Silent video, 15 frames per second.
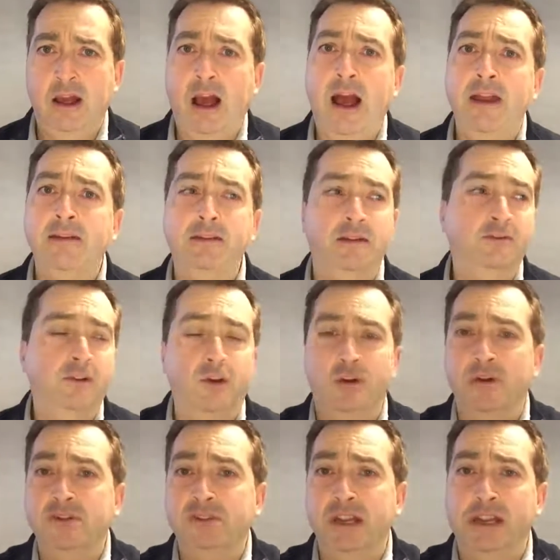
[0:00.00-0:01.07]
And of
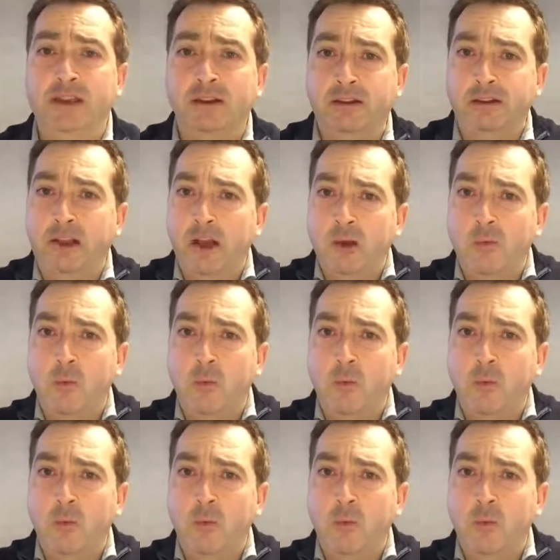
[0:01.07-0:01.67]
course, it can go